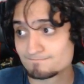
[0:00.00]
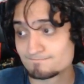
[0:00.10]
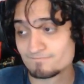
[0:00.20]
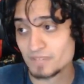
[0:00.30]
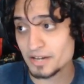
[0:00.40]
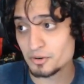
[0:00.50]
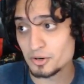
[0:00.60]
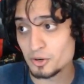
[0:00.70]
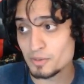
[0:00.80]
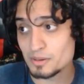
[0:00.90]
I don't
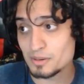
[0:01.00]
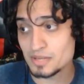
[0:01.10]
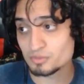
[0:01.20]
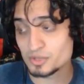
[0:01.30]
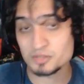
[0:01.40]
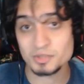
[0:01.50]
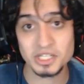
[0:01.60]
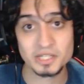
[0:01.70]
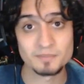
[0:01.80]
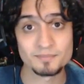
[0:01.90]
know, maybe that Switch
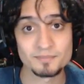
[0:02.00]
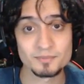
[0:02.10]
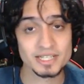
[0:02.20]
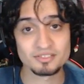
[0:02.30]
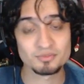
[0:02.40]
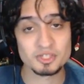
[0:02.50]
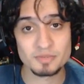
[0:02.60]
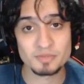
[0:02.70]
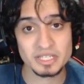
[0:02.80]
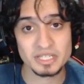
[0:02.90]
Mini, right? A Switch
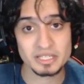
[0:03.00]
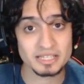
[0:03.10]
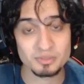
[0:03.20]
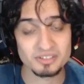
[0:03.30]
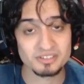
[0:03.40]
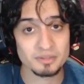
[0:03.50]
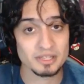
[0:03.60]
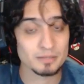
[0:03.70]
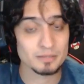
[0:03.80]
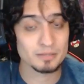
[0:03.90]
Mini. That could be something that
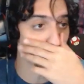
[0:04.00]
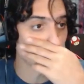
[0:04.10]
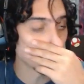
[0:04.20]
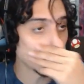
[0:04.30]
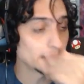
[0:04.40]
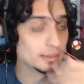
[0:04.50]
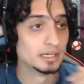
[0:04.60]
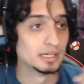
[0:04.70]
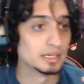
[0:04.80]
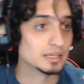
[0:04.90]
people may want.
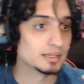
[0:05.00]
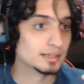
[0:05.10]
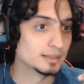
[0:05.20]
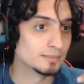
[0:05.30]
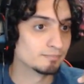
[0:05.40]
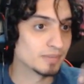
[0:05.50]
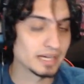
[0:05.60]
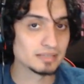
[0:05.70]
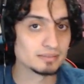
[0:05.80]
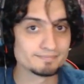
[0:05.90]

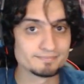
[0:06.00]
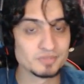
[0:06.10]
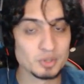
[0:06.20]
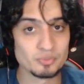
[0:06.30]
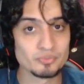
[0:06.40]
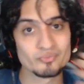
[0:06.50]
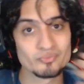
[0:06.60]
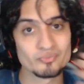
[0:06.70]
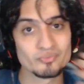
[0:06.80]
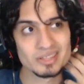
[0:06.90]
I don't
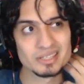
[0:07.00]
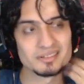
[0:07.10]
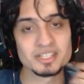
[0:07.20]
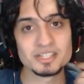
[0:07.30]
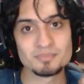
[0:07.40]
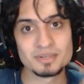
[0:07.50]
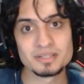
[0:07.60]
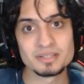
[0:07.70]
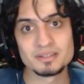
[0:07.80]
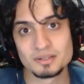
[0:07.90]
think it's needed, but
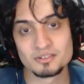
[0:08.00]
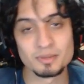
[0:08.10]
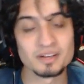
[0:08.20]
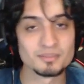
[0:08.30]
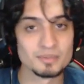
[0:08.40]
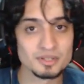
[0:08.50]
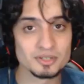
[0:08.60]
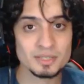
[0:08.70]
there's a possibility.